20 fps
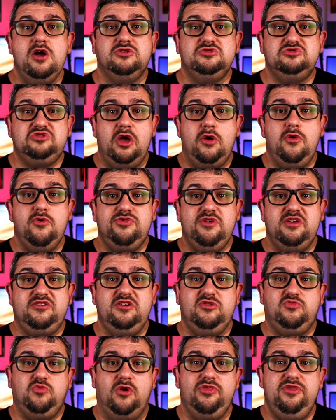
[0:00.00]
So this
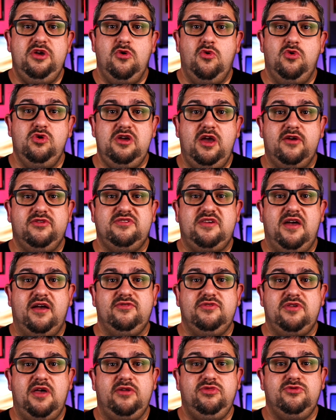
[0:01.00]
is what the audio
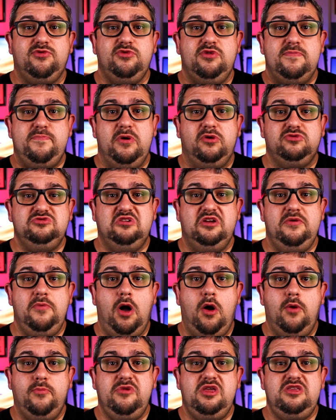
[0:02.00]
sounds like through the built-in
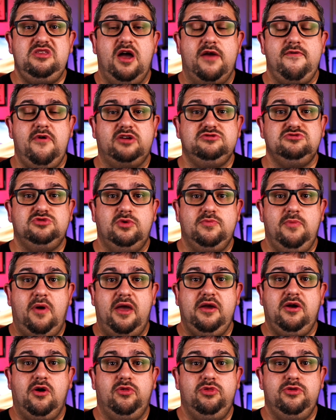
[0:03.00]
omnidirectional
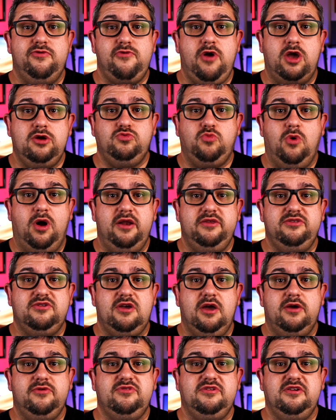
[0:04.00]
mic on the Rode Wireless
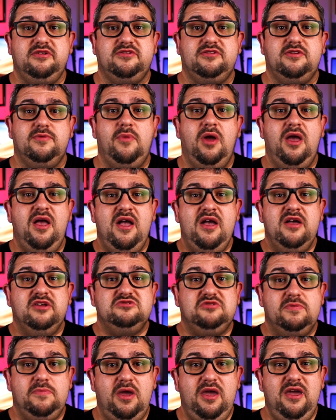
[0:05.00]
Go system.
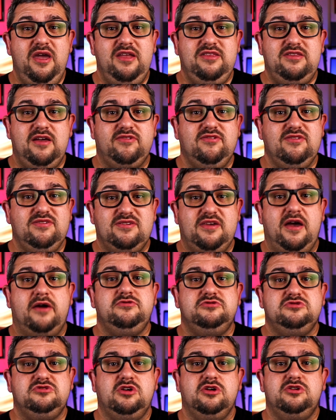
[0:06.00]
To me, it doesn't
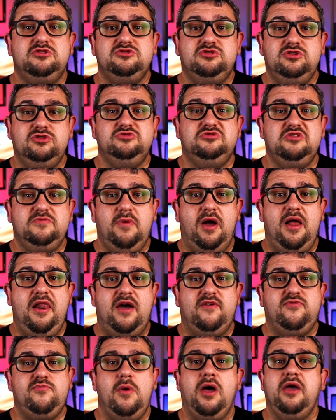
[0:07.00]
sound as good as using my
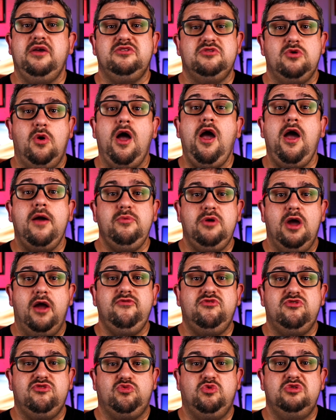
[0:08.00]
lav mic, so I am
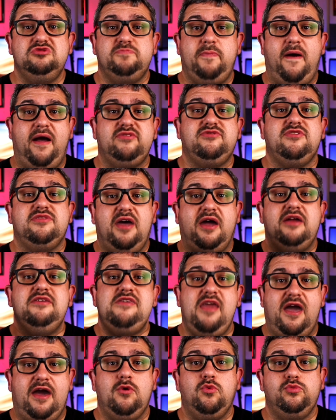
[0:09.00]
going to switch back to that
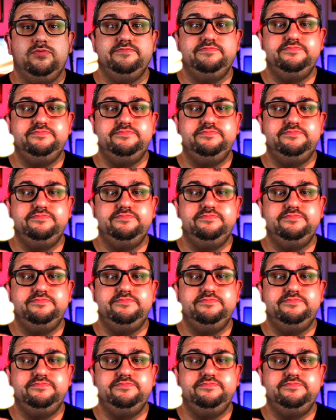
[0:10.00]
now.